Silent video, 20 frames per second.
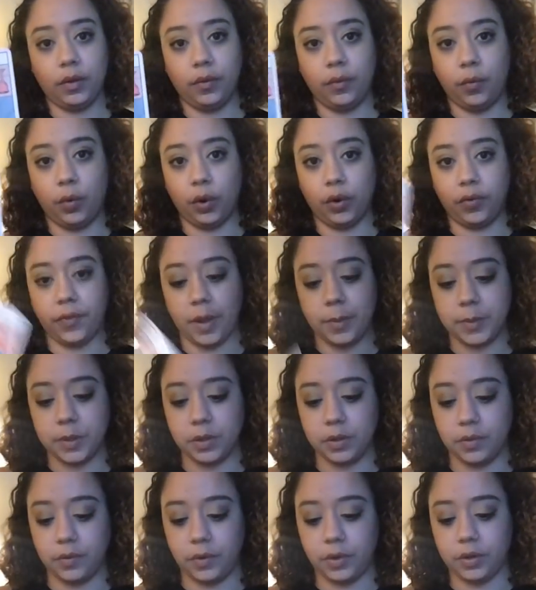Four of Cups in
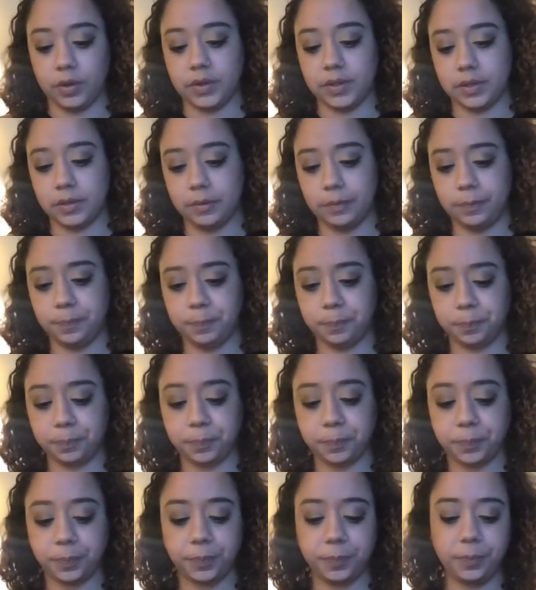reverse.
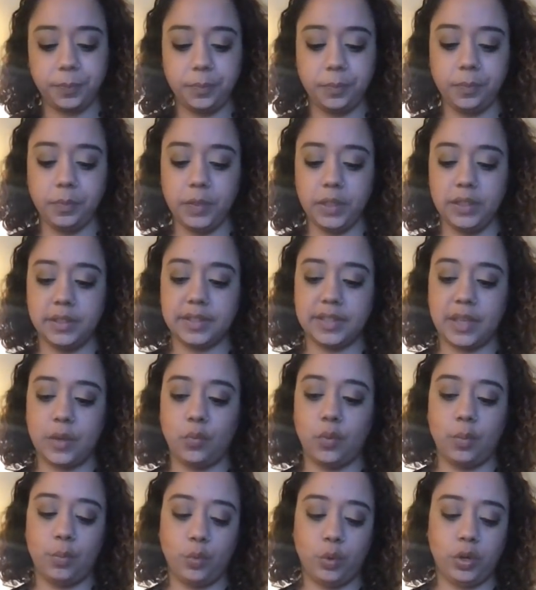Let's get
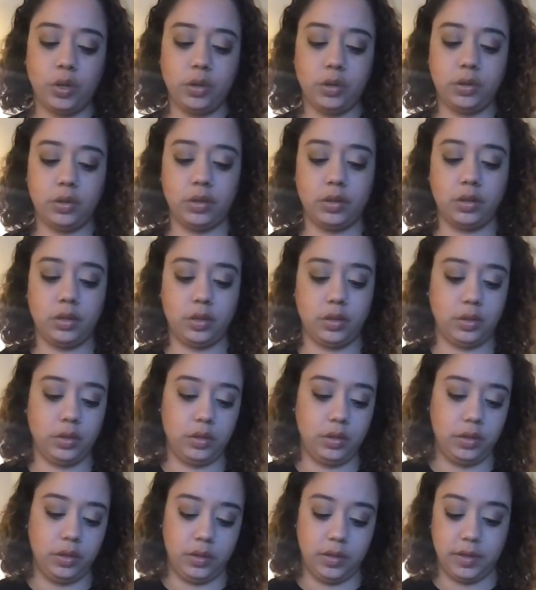one more.
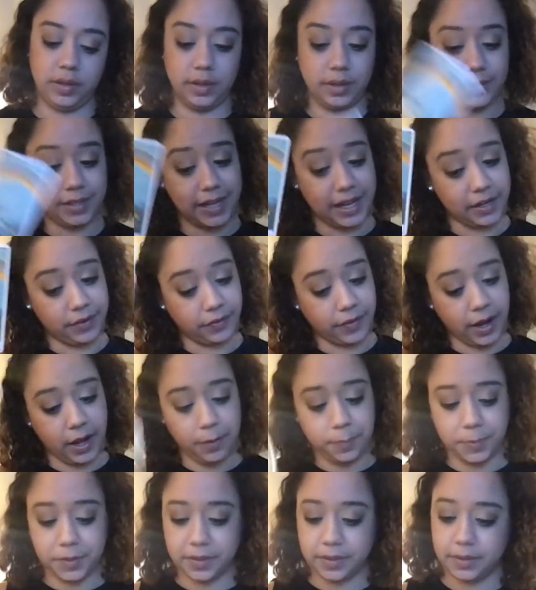Ten of
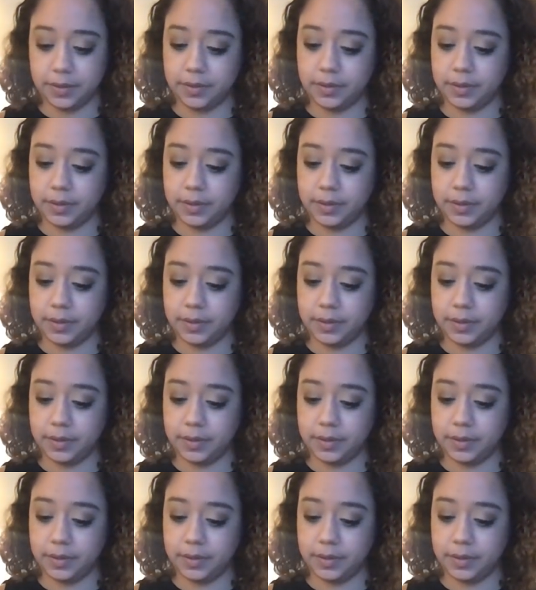Cups.